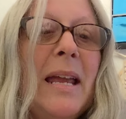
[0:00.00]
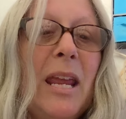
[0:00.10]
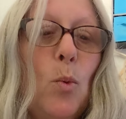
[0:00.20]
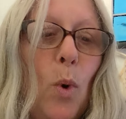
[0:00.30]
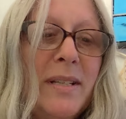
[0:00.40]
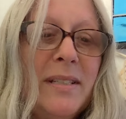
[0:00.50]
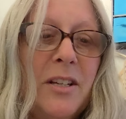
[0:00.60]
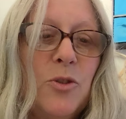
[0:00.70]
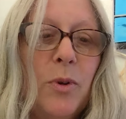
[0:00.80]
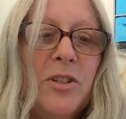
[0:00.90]
In one
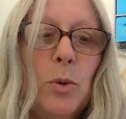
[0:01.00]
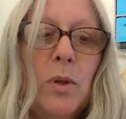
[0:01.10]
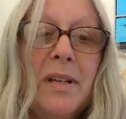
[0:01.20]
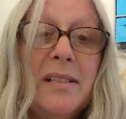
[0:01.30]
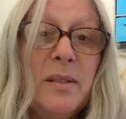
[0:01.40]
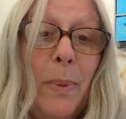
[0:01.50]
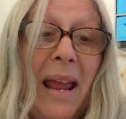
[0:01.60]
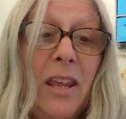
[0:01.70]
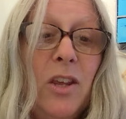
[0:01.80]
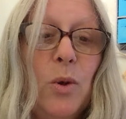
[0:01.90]
such ritual,
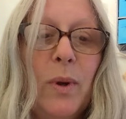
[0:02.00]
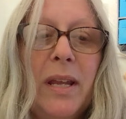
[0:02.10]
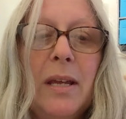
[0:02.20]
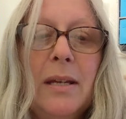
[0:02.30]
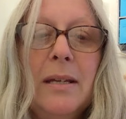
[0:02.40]
Spang hewing,